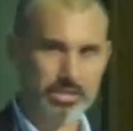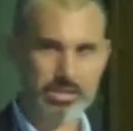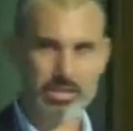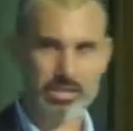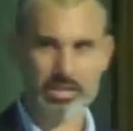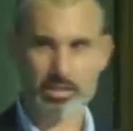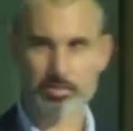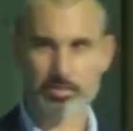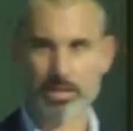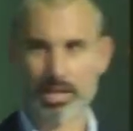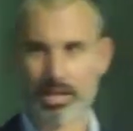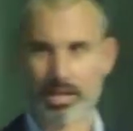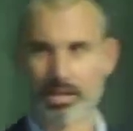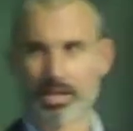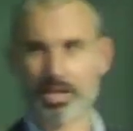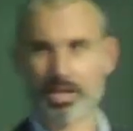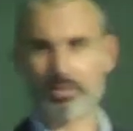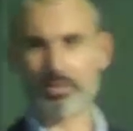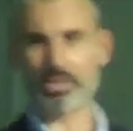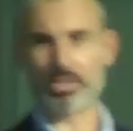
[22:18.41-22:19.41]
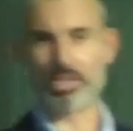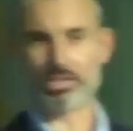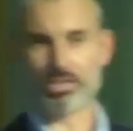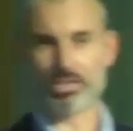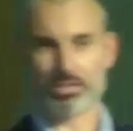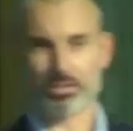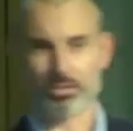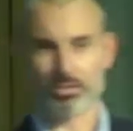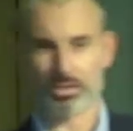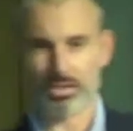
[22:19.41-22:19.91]
and that's something the FCC is
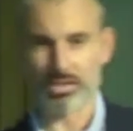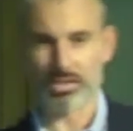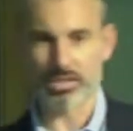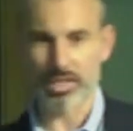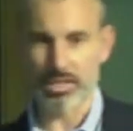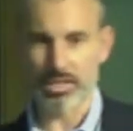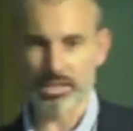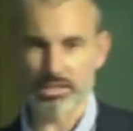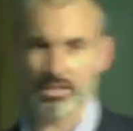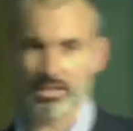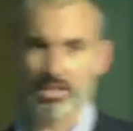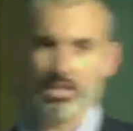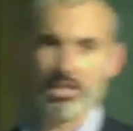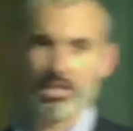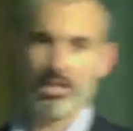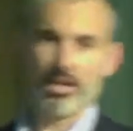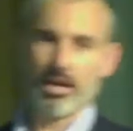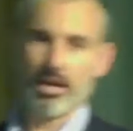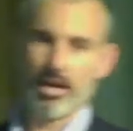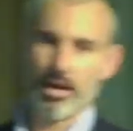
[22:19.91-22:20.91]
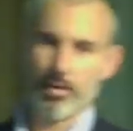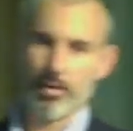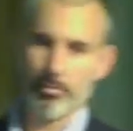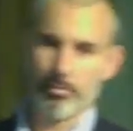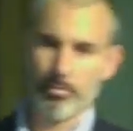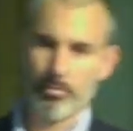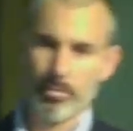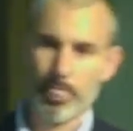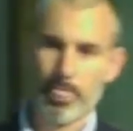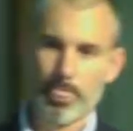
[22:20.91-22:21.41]
paying a lot of attention to these
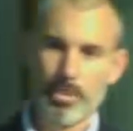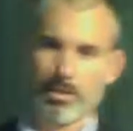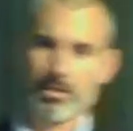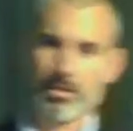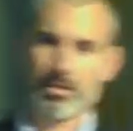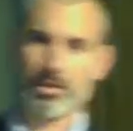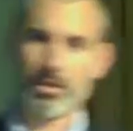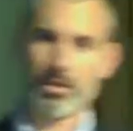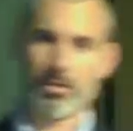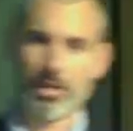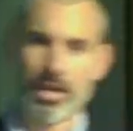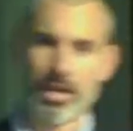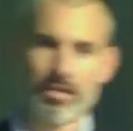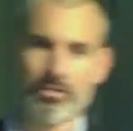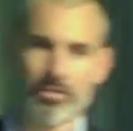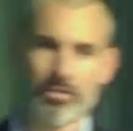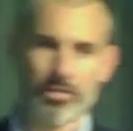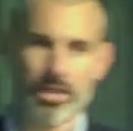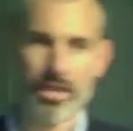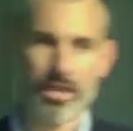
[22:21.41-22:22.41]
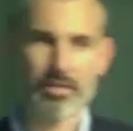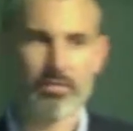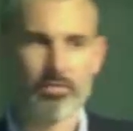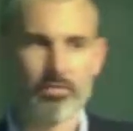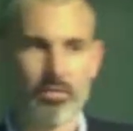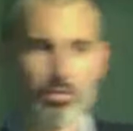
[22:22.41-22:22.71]
days. Um, you know,